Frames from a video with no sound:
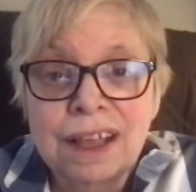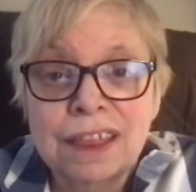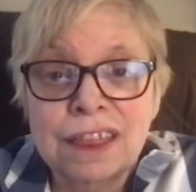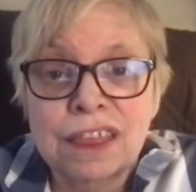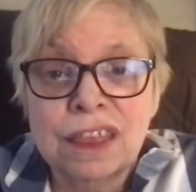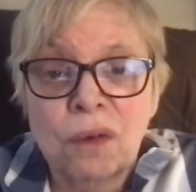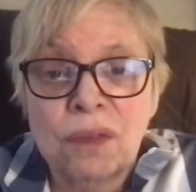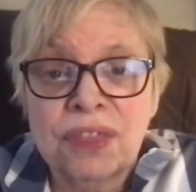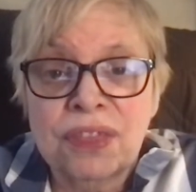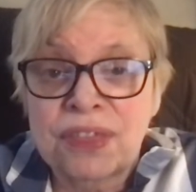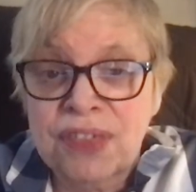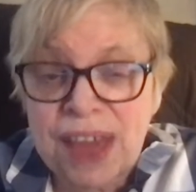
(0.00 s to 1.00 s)
So
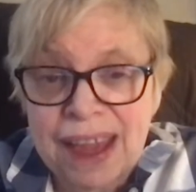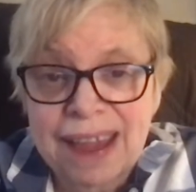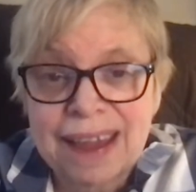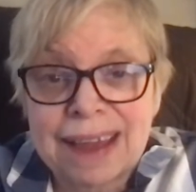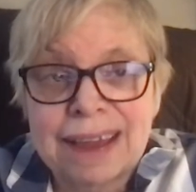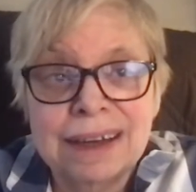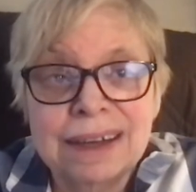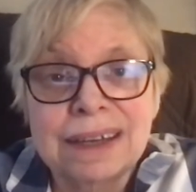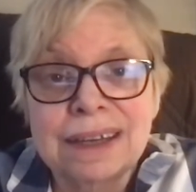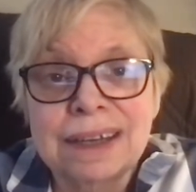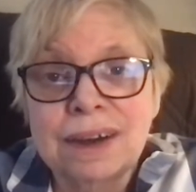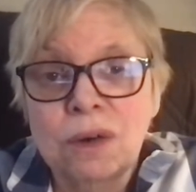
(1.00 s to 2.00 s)
they,
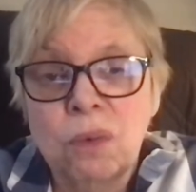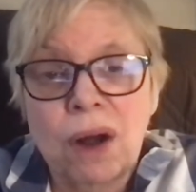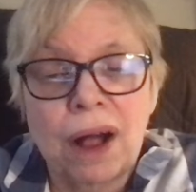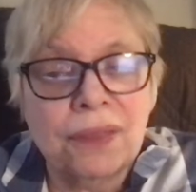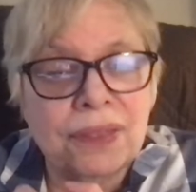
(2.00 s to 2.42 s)
while